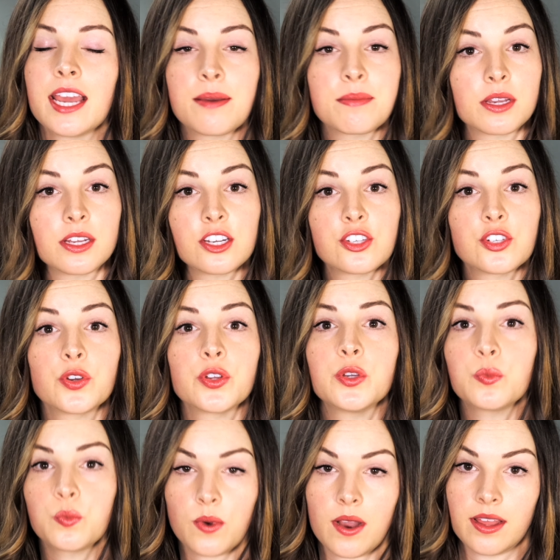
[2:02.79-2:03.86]
I'm gonna show
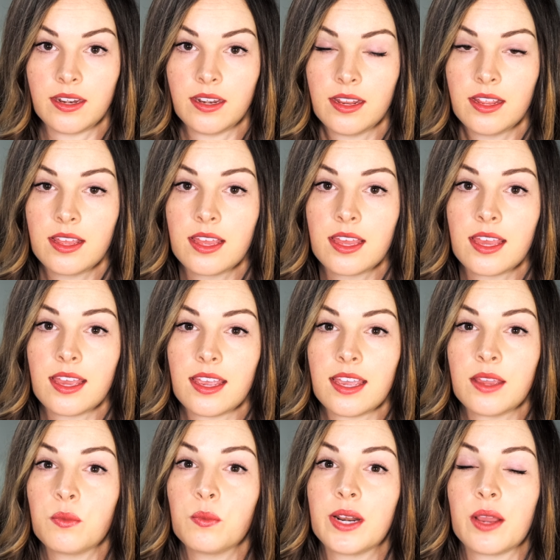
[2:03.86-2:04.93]
you one.
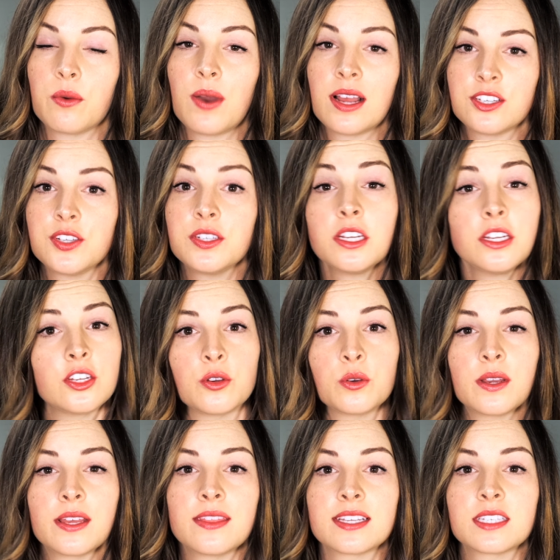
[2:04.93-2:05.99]
And what I want you to
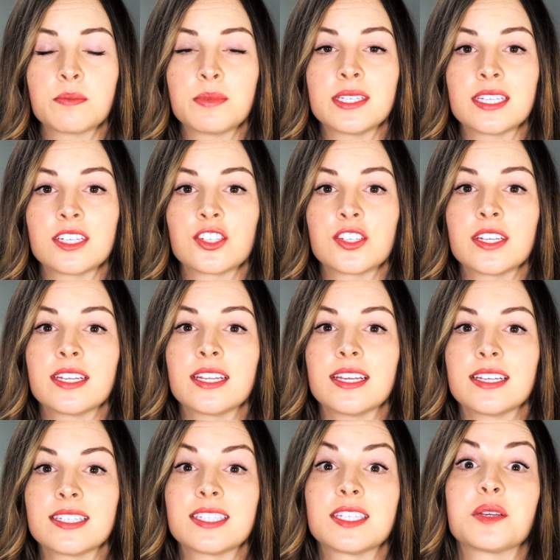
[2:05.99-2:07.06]
do in this position
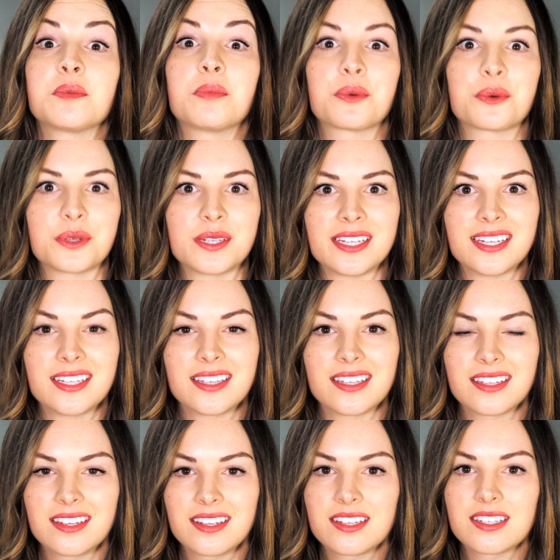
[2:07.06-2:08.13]
is to breathe.
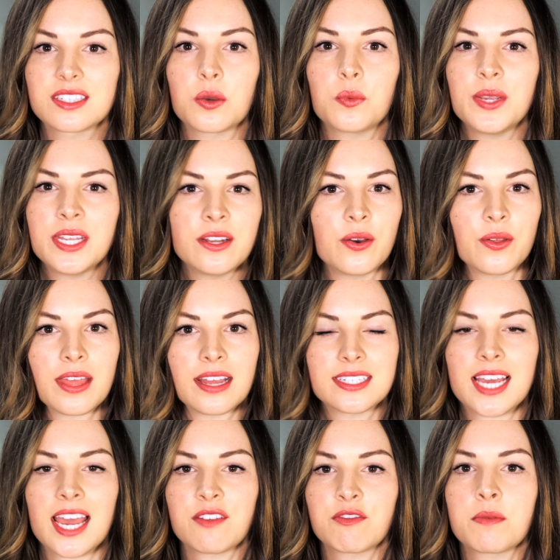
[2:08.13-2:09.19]
So we know that
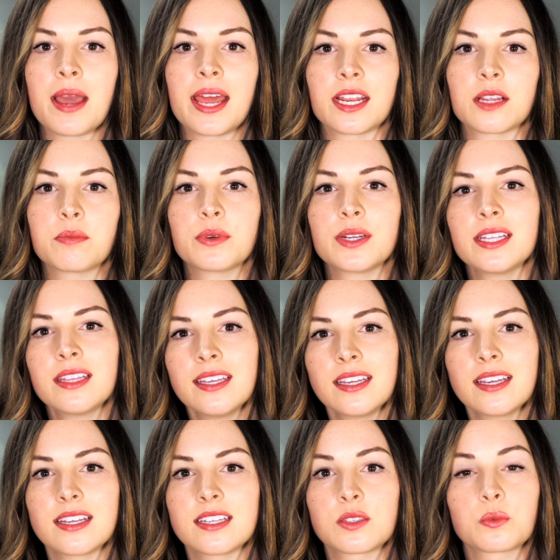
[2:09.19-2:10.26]
diaphragmatic
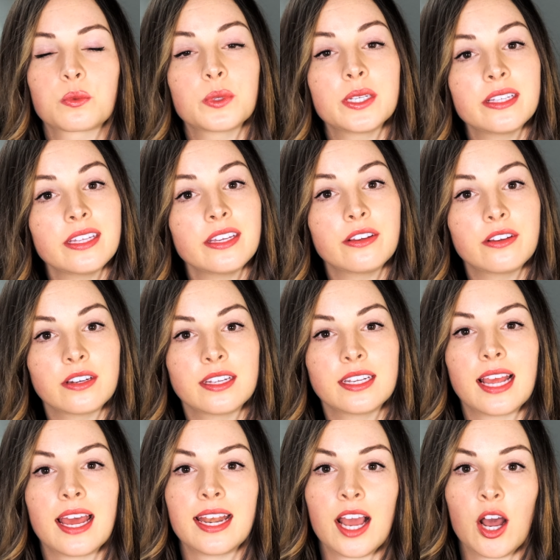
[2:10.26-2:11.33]
breathing is really
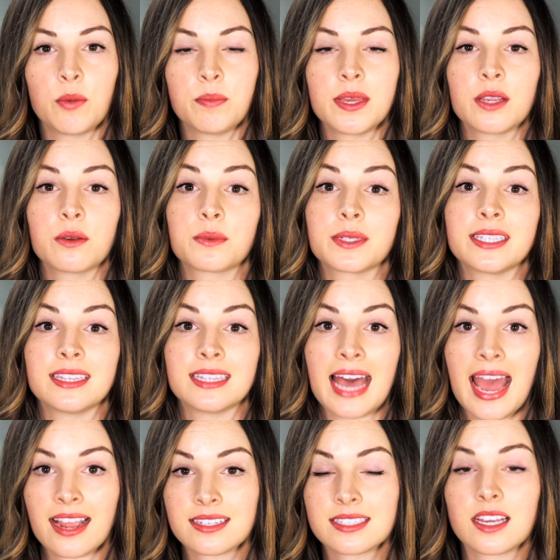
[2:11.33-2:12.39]
good at helping
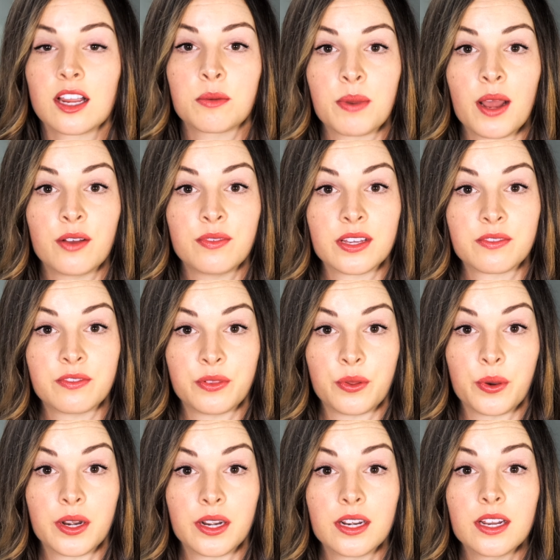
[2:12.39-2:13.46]
relax our pelvic
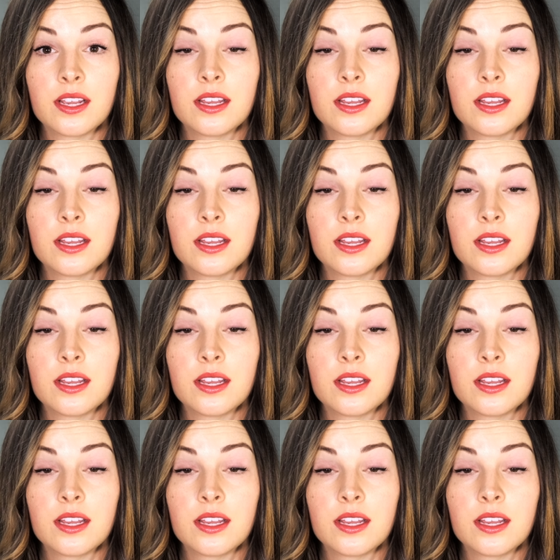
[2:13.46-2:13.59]
floor.